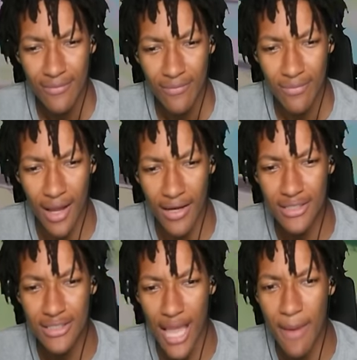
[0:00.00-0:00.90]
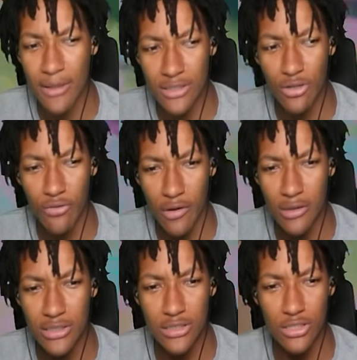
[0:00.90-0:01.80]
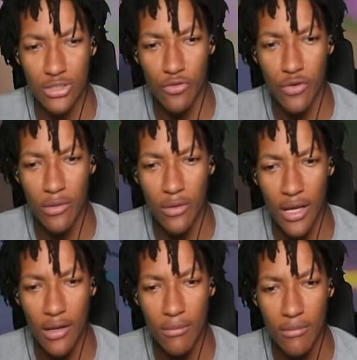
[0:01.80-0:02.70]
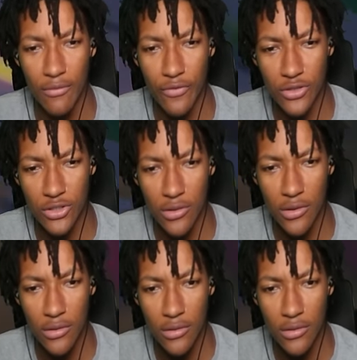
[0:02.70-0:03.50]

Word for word: Nah, this game is surreal. This is a surreal game, for sure.